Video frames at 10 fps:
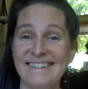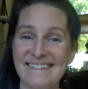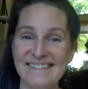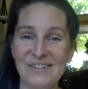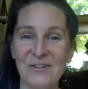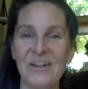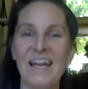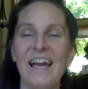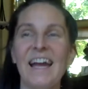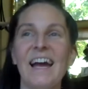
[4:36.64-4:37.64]
So
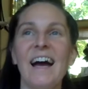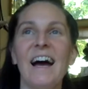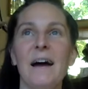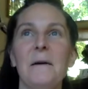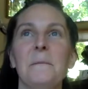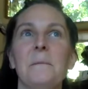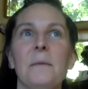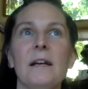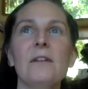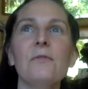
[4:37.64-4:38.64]
I
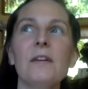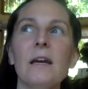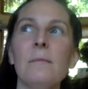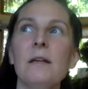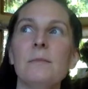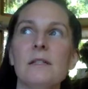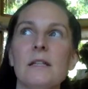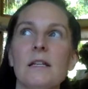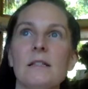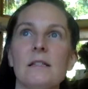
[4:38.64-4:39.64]
don't think I made
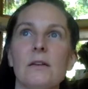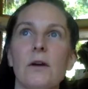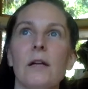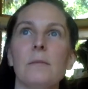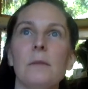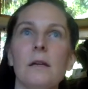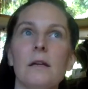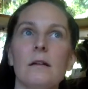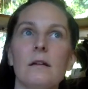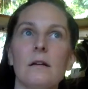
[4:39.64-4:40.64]
mistakes until I'd
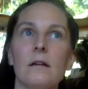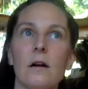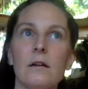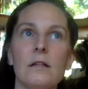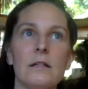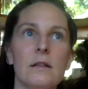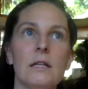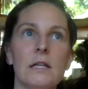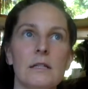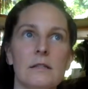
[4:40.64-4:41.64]
already done
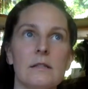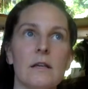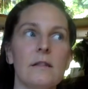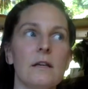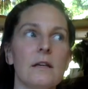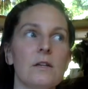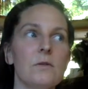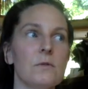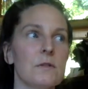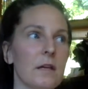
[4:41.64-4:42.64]
this. I think I
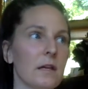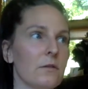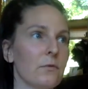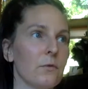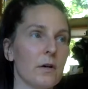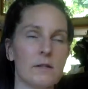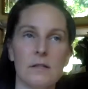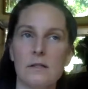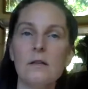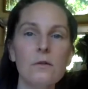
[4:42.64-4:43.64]
used like the wrong
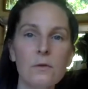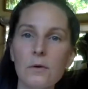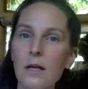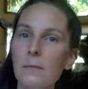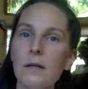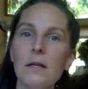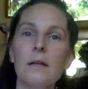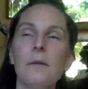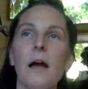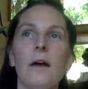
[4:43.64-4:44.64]
size needle when I made
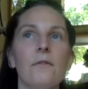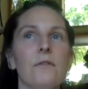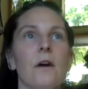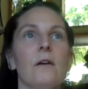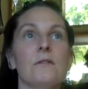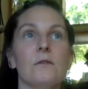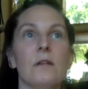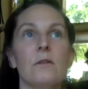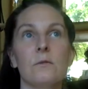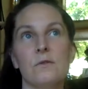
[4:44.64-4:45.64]
the Afterthought, so the
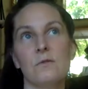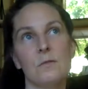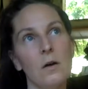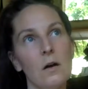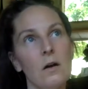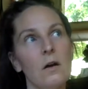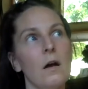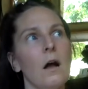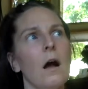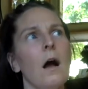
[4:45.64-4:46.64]
heel was too small.
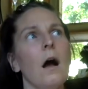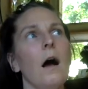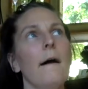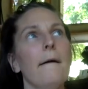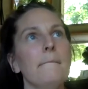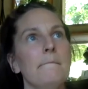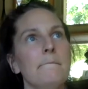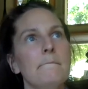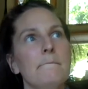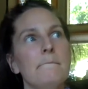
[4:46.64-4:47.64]

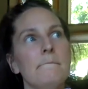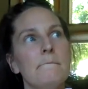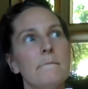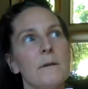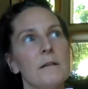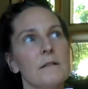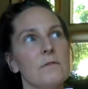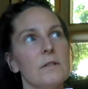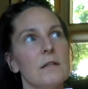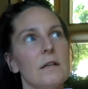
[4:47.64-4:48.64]
What else have I done?